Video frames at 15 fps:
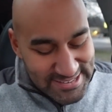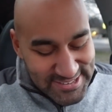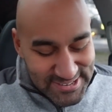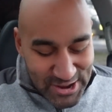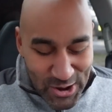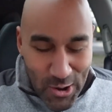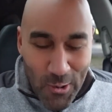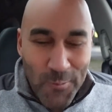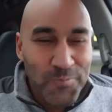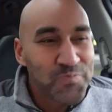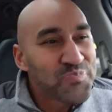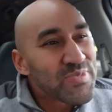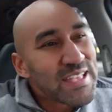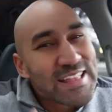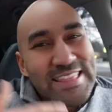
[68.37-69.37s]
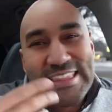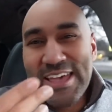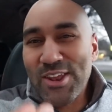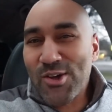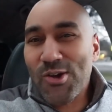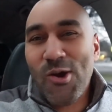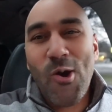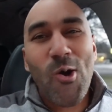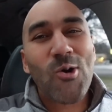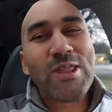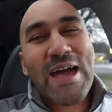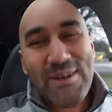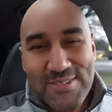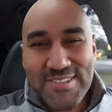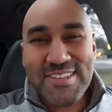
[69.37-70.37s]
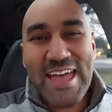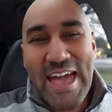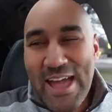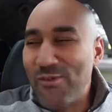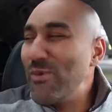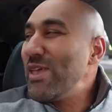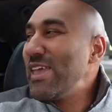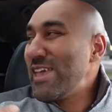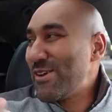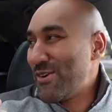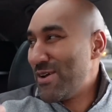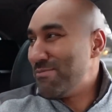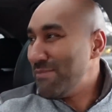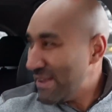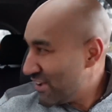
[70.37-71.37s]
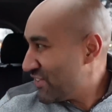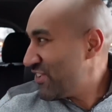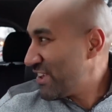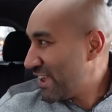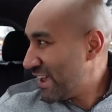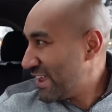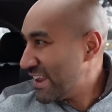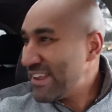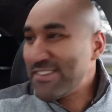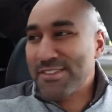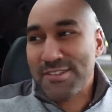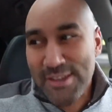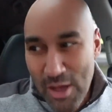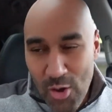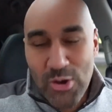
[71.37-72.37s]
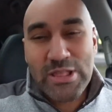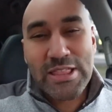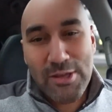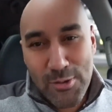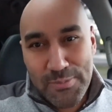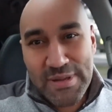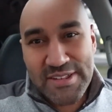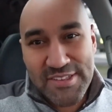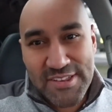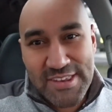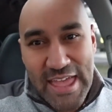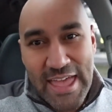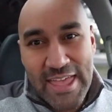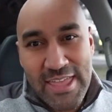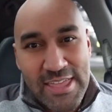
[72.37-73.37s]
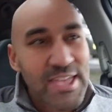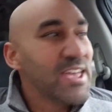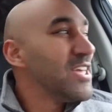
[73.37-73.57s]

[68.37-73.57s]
So little cold outside, we here in Michigan. It snowed a little bit today.